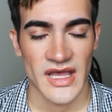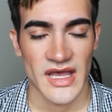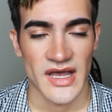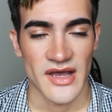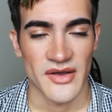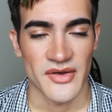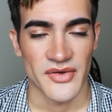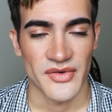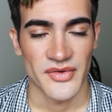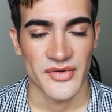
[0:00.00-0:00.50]

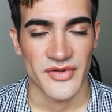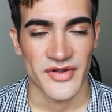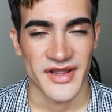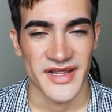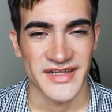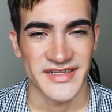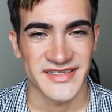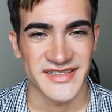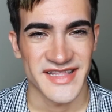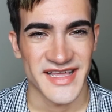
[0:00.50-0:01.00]
how
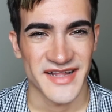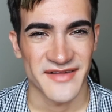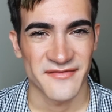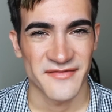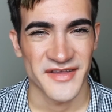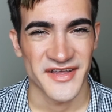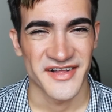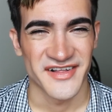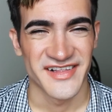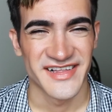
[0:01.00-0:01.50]
great did that
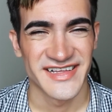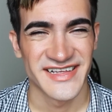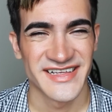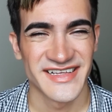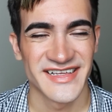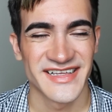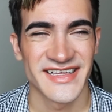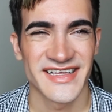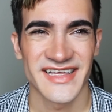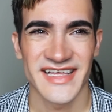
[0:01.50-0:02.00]
feel?
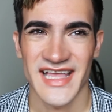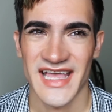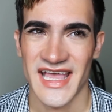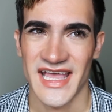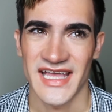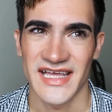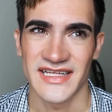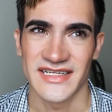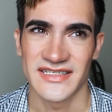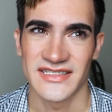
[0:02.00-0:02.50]

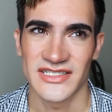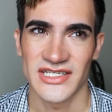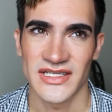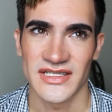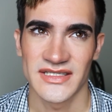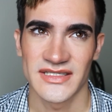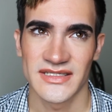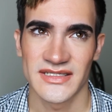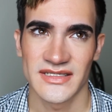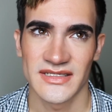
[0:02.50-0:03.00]
And
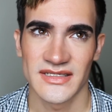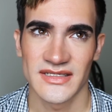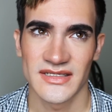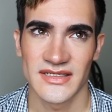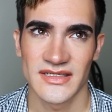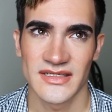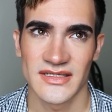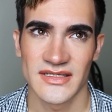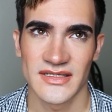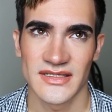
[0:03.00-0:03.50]
just
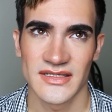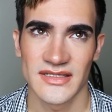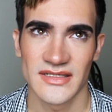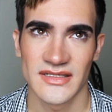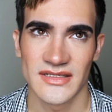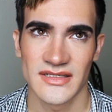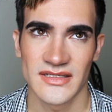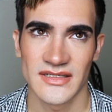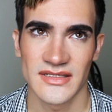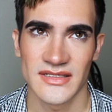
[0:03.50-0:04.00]

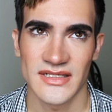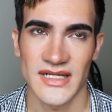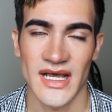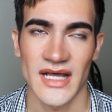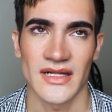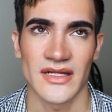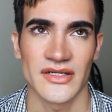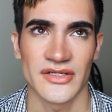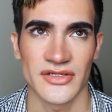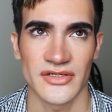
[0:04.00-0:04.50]

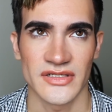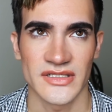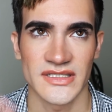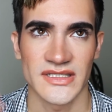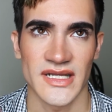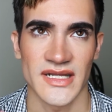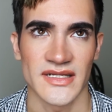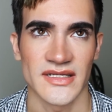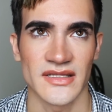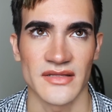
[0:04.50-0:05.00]
not
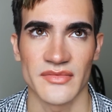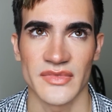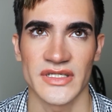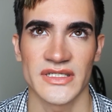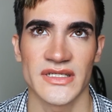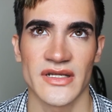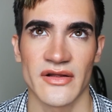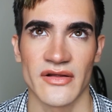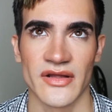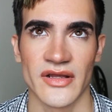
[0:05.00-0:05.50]
understanding the
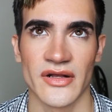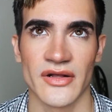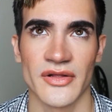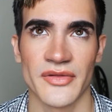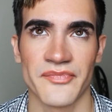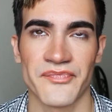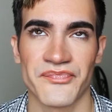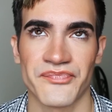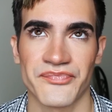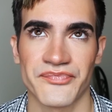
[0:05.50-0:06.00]

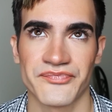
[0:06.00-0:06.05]
material